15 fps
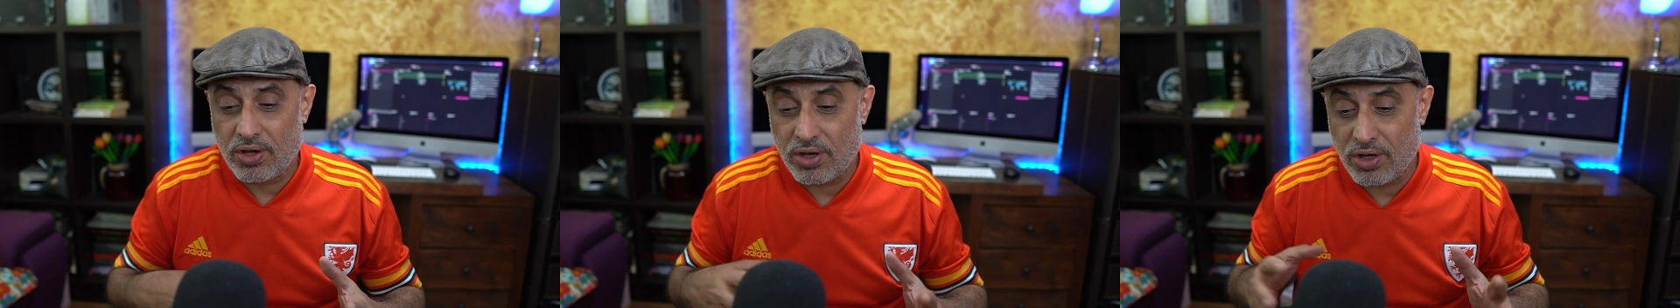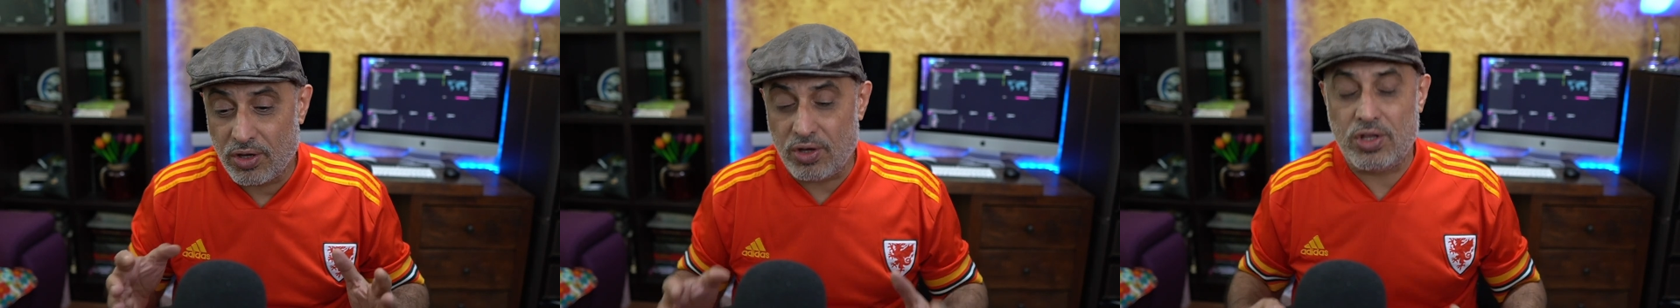
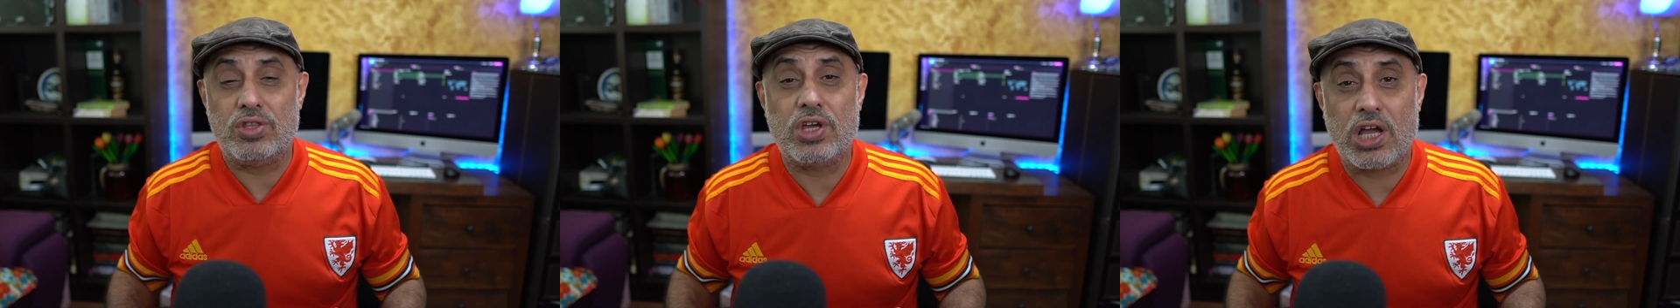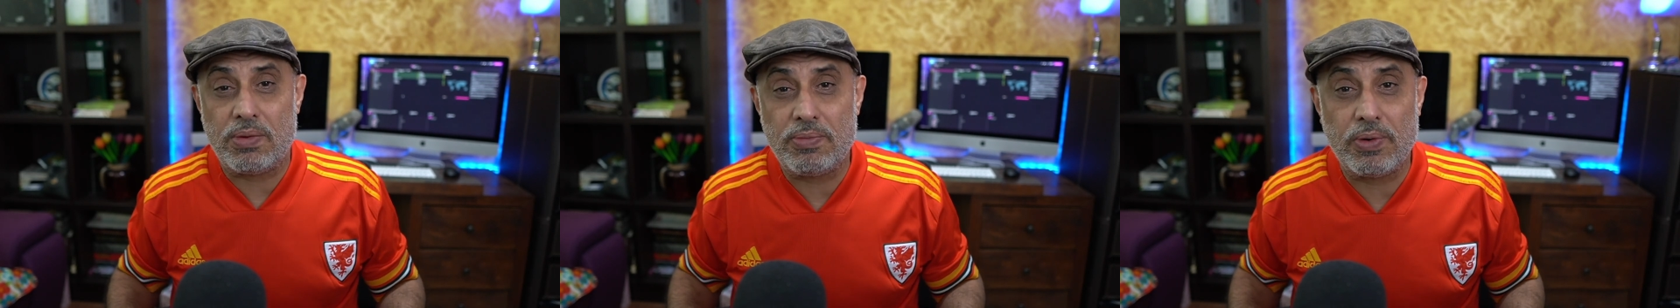you need to
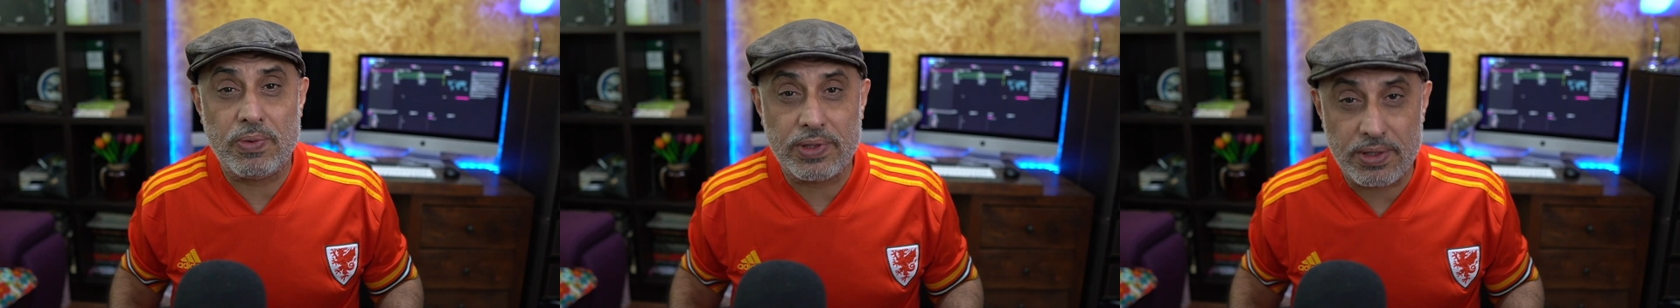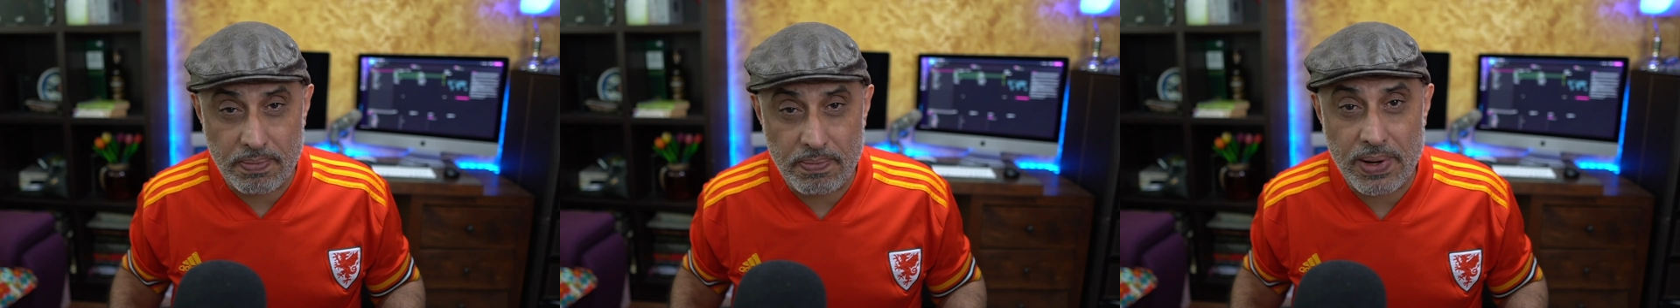come up with
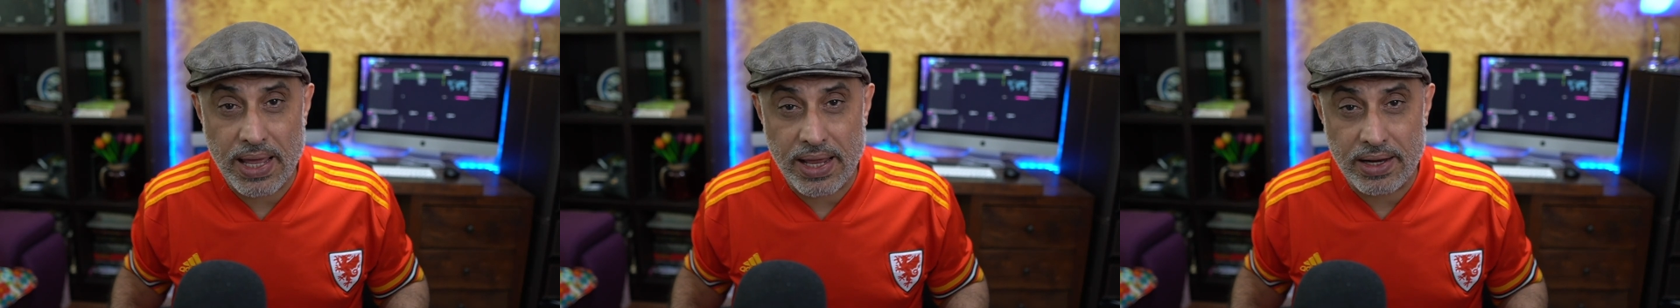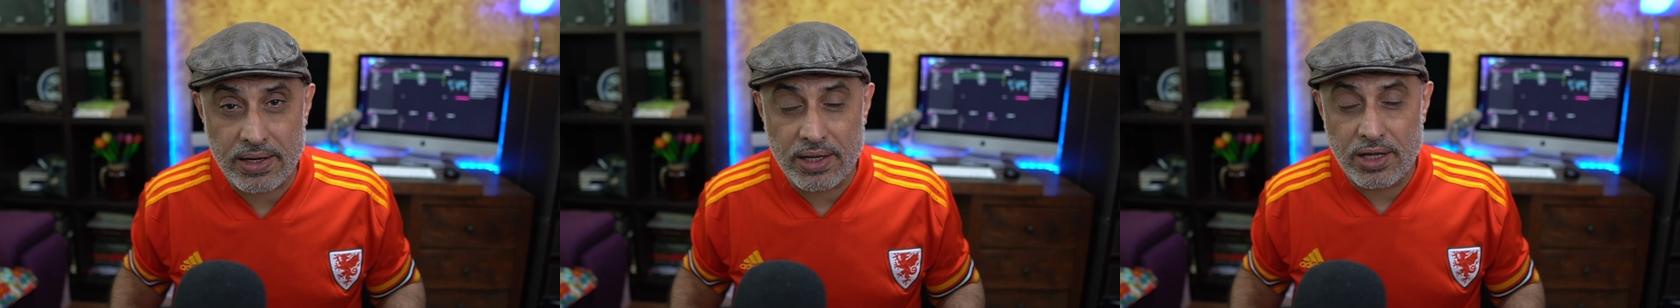a
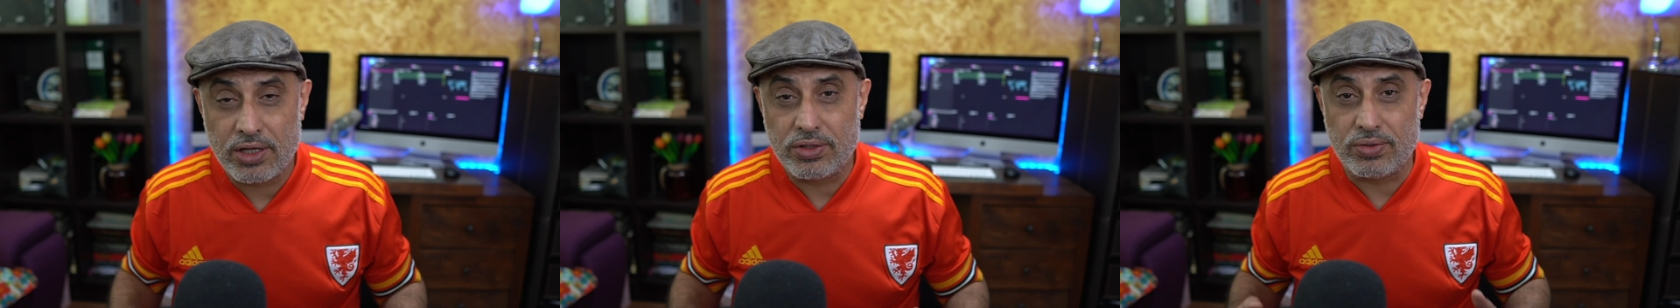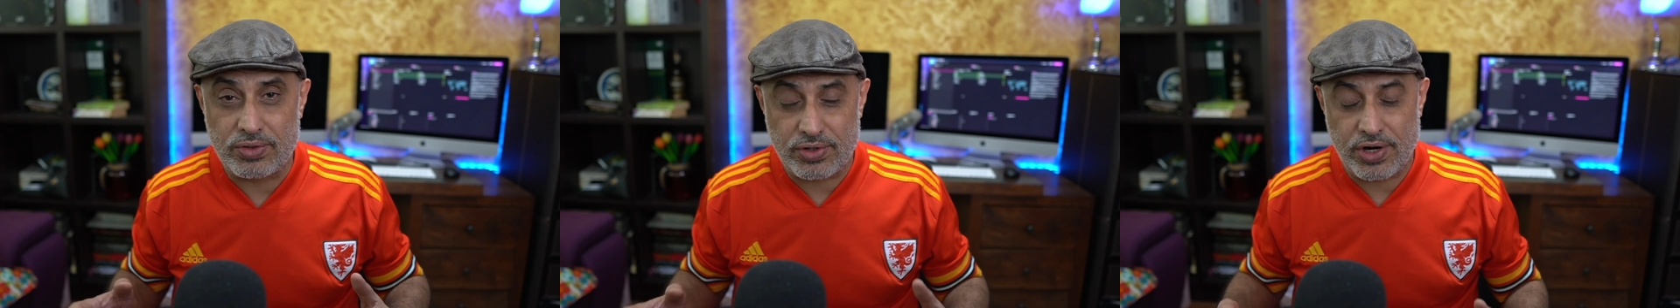plan
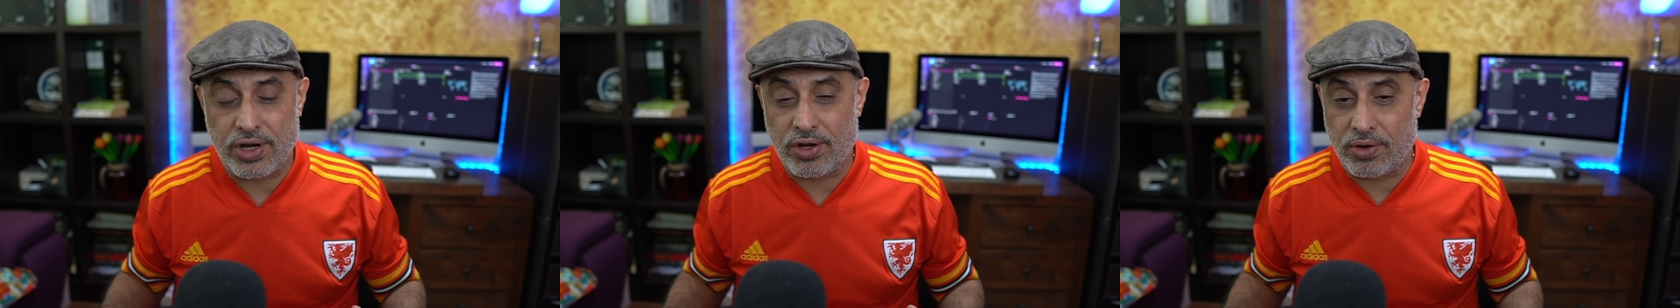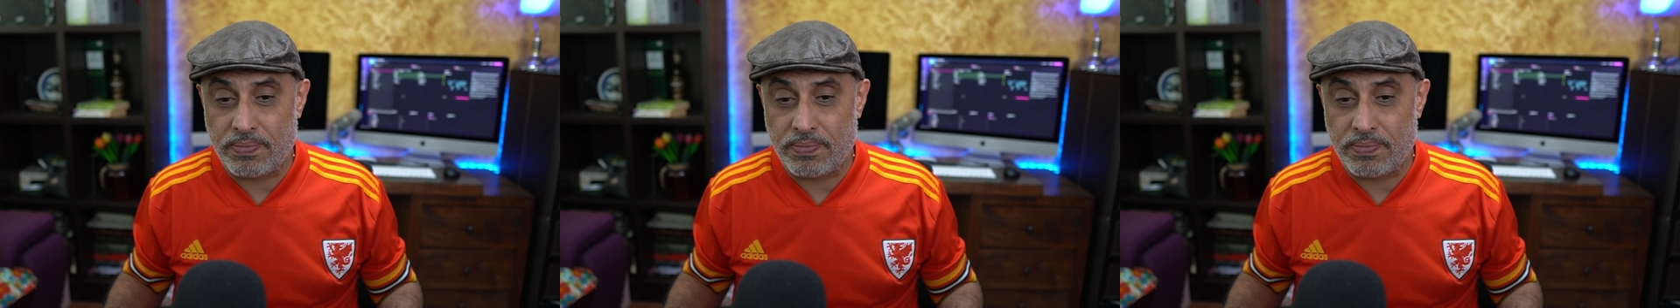to train your